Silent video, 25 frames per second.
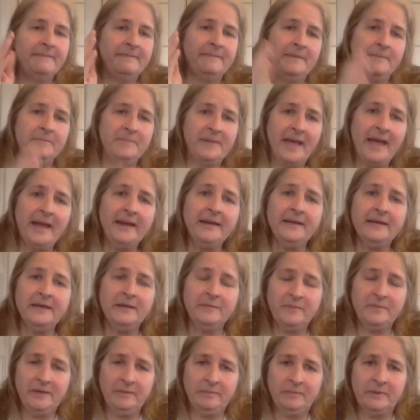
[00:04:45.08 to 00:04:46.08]
the bat
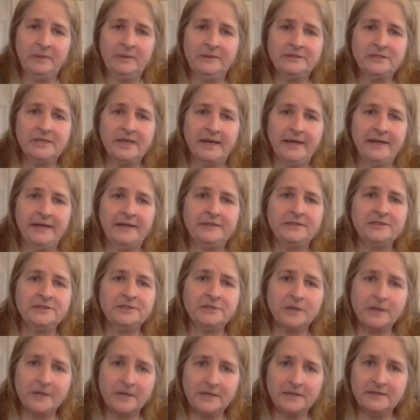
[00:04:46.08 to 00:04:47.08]
eating people in China
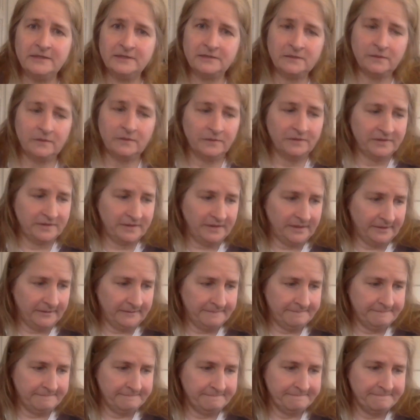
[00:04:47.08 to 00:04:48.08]
started this whole thing.
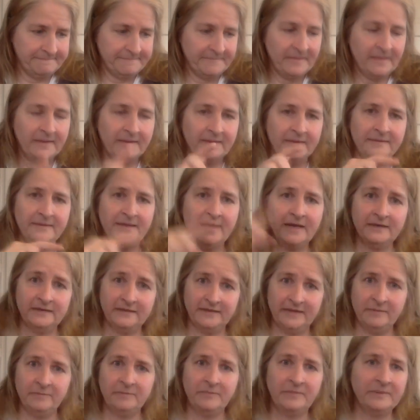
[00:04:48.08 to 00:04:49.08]
And that
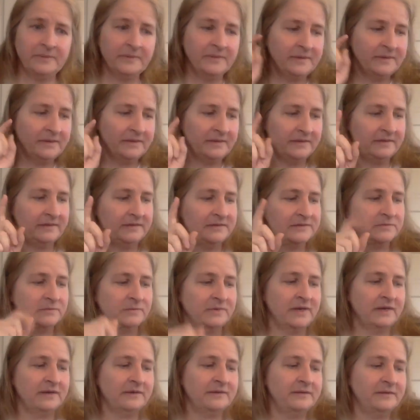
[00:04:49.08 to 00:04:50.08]
leap is
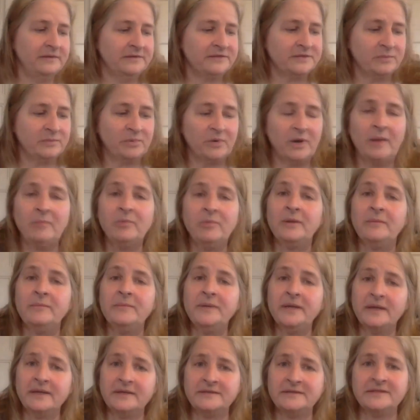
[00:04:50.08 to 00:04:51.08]
where there's a problem,
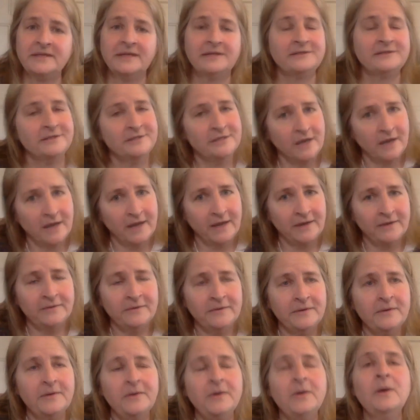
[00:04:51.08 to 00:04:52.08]
because that's not
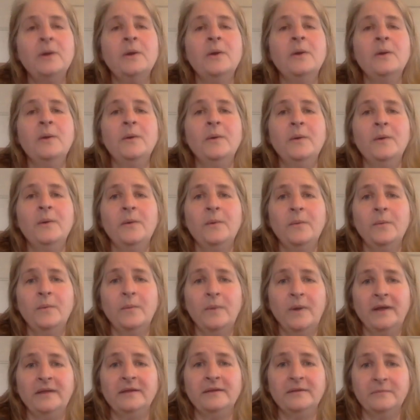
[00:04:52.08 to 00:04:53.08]

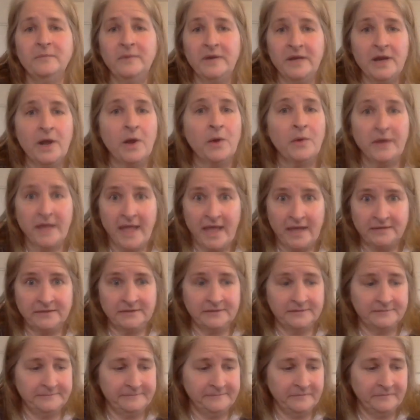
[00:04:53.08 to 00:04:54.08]
what we know yet.
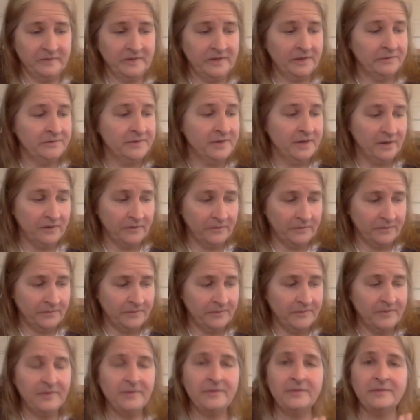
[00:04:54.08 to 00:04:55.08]
We don't know
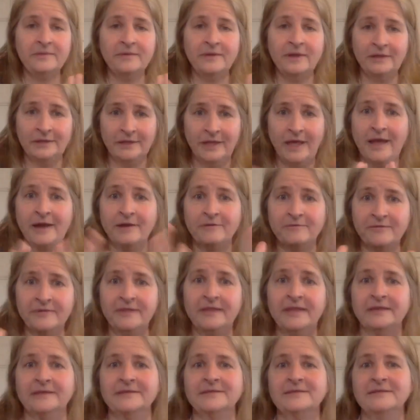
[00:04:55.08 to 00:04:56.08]
a lot of
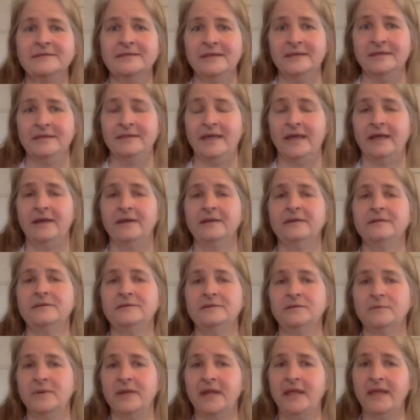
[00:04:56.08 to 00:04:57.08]
things in that.
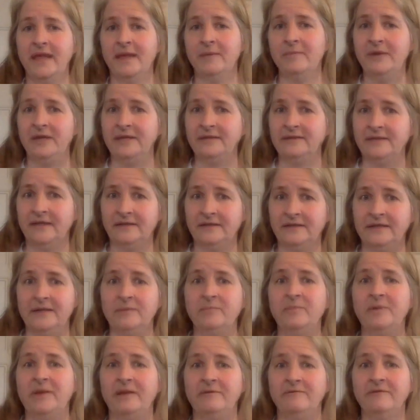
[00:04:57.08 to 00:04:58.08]
So we can't make that
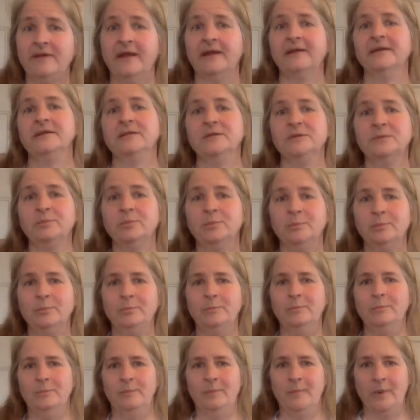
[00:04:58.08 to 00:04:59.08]
leap. And in fact, it's
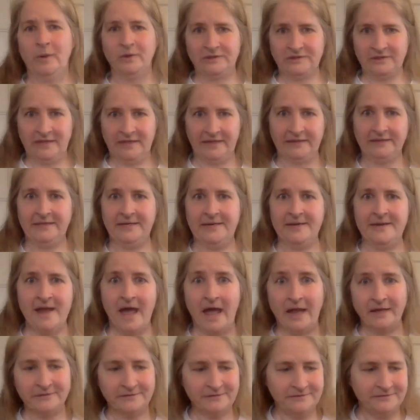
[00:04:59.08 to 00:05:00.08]
most likely
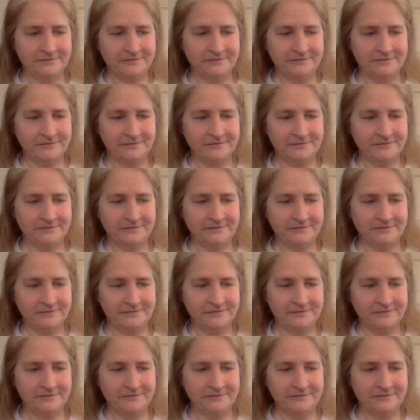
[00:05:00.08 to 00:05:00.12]
not